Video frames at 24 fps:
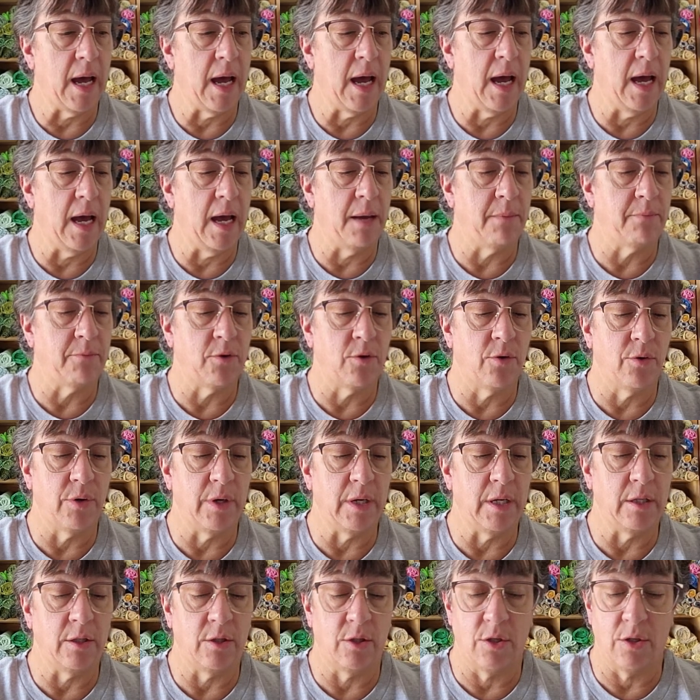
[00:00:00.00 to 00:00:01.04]
I'm
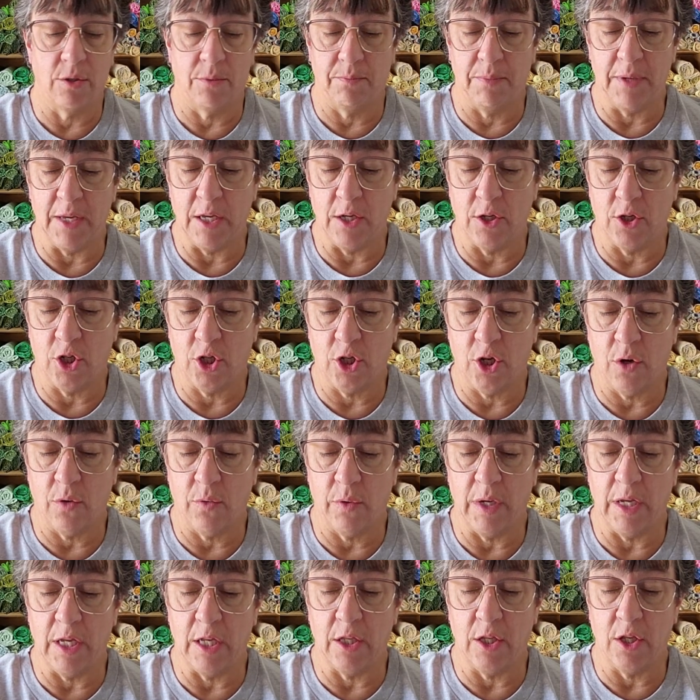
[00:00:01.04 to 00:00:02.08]
going to be
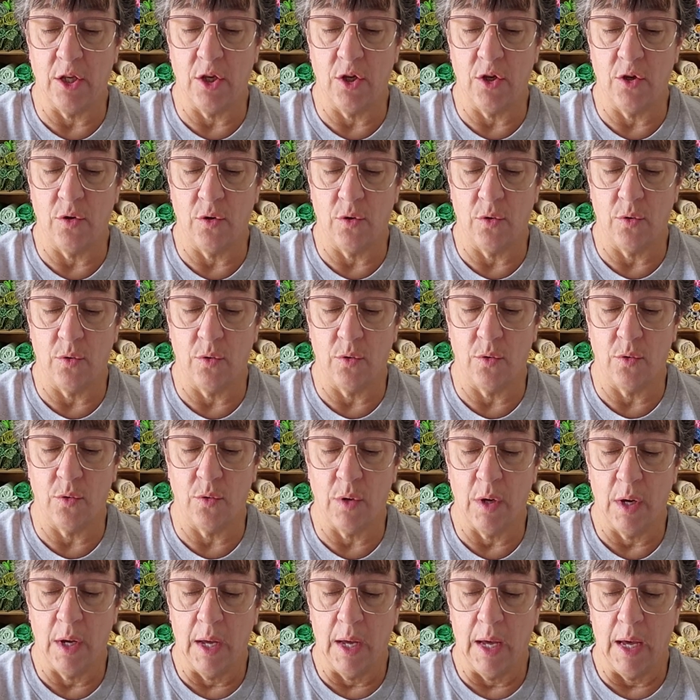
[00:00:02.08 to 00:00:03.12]
showing you